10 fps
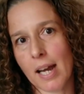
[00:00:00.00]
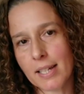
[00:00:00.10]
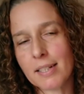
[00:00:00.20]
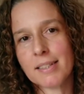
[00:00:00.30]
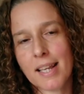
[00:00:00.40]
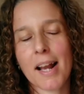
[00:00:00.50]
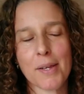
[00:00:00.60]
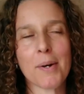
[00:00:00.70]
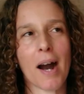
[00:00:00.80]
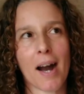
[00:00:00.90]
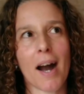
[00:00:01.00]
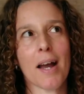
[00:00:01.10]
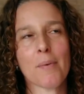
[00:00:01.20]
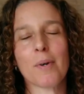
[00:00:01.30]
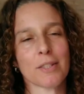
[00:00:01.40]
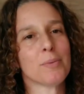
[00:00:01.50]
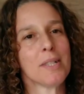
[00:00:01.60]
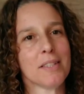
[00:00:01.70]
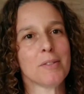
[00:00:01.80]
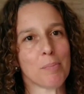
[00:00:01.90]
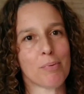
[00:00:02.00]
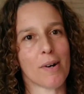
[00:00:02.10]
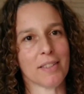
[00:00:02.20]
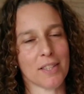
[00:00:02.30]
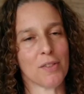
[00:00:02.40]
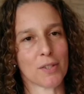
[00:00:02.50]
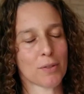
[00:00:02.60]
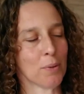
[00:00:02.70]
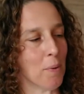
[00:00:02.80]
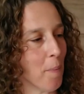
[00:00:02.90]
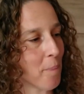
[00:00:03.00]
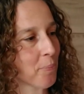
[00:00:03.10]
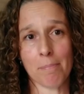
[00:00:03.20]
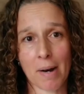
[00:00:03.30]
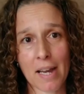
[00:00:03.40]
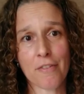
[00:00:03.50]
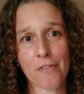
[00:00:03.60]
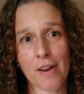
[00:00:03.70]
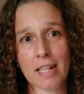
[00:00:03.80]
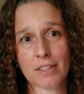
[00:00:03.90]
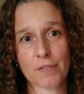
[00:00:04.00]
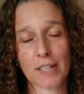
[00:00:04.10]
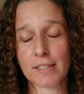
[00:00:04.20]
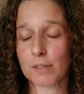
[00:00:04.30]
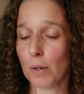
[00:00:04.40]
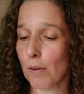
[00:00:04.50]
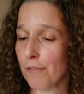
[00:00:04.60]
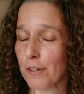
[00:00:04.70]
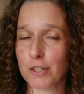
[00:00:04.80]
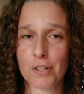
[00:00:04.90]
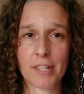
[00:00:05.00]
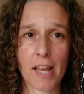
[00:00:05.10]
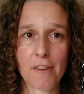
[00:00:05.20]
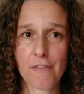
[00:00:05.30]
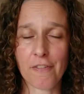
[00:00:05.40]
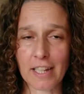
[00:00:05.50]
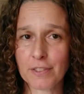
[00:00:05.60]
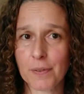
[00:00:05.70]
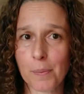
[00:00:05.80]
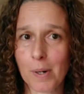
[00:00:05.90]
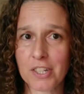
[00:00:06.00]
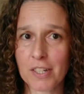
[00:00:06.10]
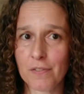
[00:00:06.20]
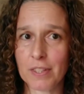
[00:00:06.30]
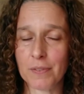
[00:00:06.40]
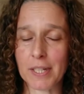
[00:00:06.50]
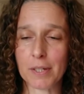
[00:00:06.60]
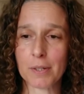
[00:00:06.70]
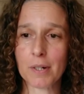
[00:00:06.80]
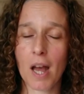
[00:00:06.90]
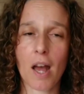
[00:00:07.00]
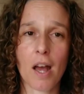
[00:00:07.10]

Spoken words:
I can tell you, I was really surprised in the store. My friends, that's all for today. Thanks for watching this video.